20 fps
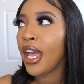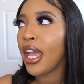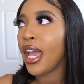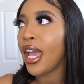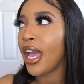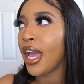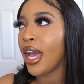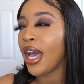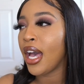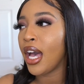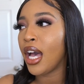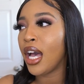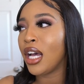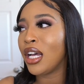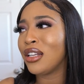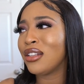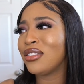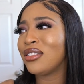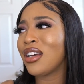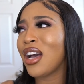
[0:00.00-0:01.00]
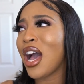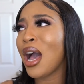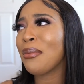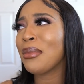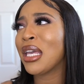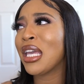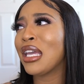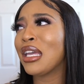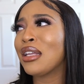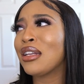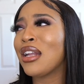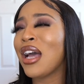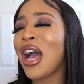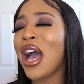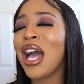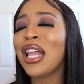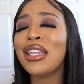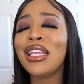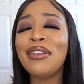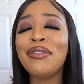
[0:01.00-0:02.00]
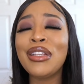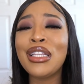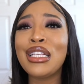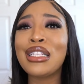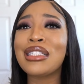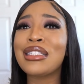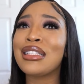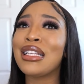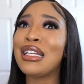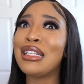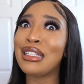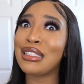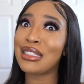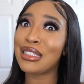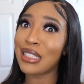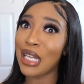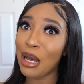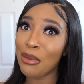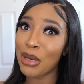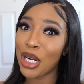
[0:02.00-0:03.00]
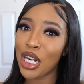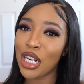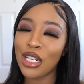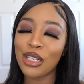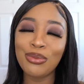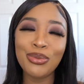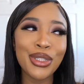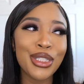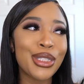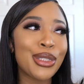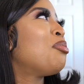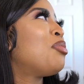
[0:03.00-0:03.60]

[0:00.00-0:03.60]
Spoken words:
And I mean, I live in the suburbs,